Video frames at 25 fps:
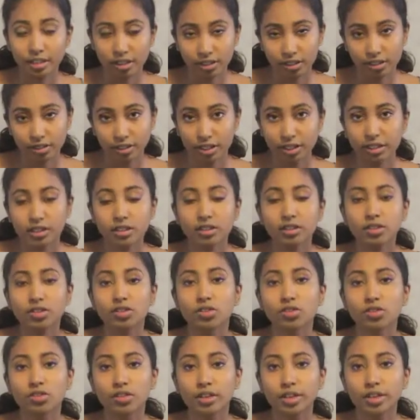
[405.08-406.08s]
created
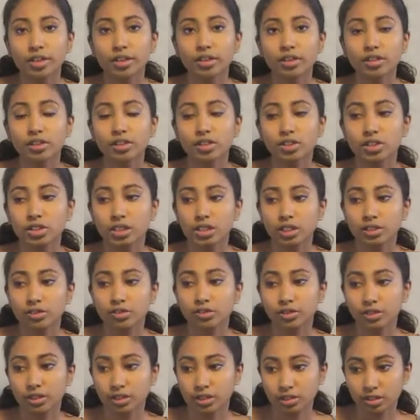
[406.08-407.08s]
this trend. She
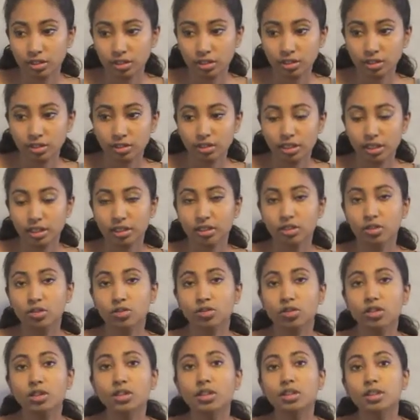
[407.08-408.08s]
first started
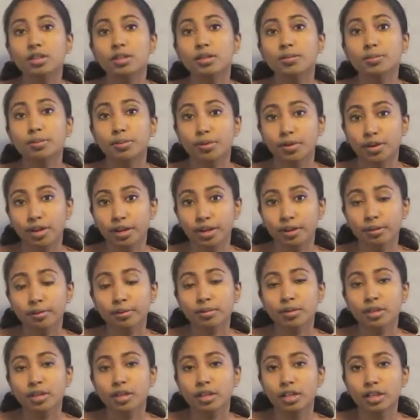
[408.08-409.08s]
using the pram,
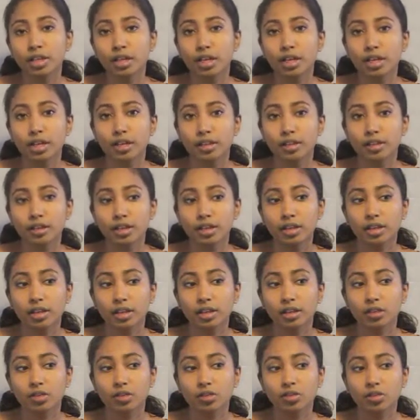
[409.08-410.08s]
and
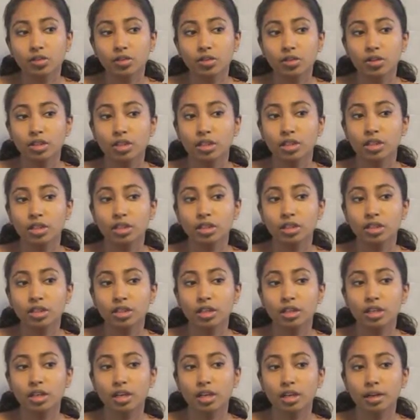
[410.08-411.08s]
then slowly
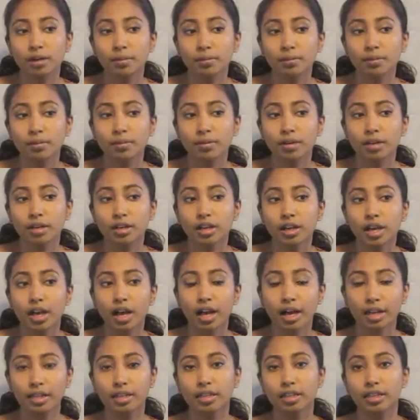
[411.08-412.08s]
the
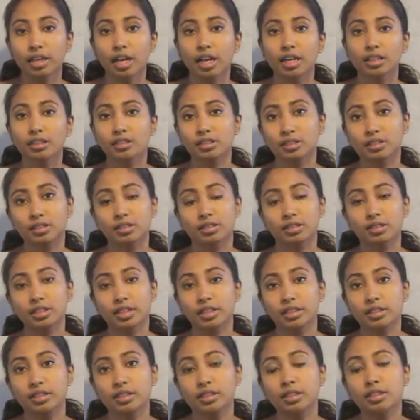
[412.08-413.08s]
higher class
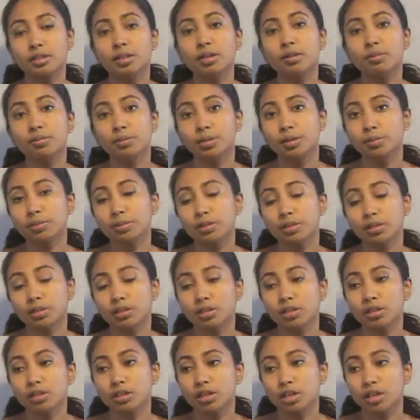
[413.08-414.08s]
society people
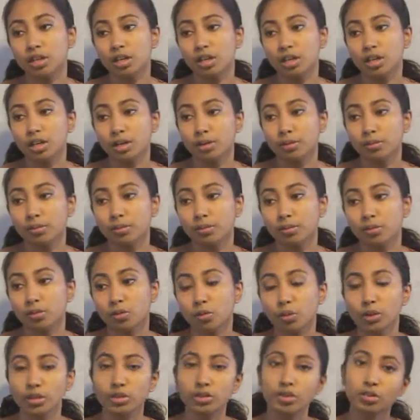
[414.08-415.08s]

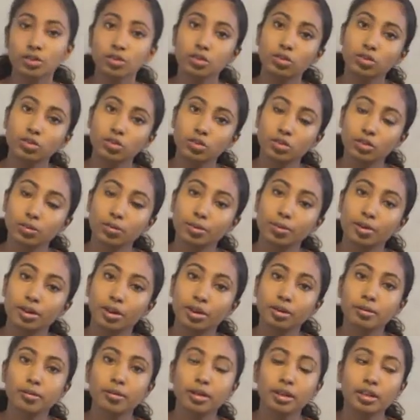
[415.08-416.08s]
wanted to use the
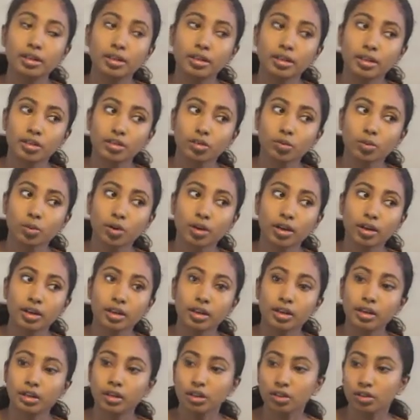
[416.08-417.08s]
pram, and that's why
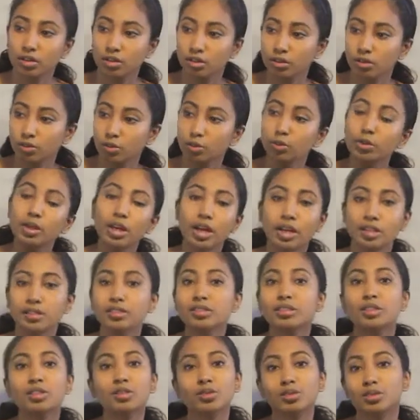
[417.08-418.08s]
we are
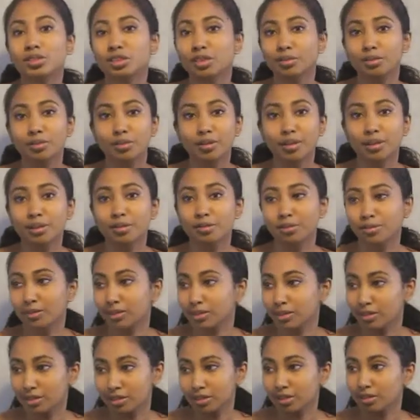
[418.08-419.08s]
still using the pram.
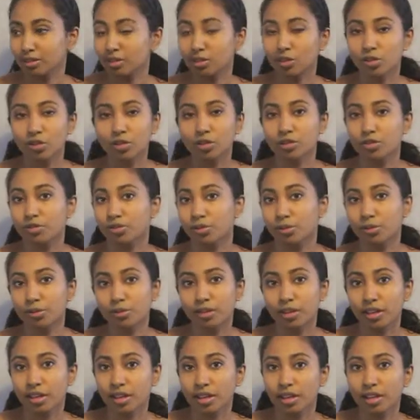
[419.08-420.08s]
It's all from
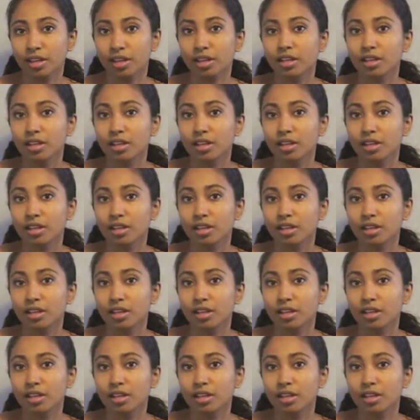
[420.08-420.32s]
there.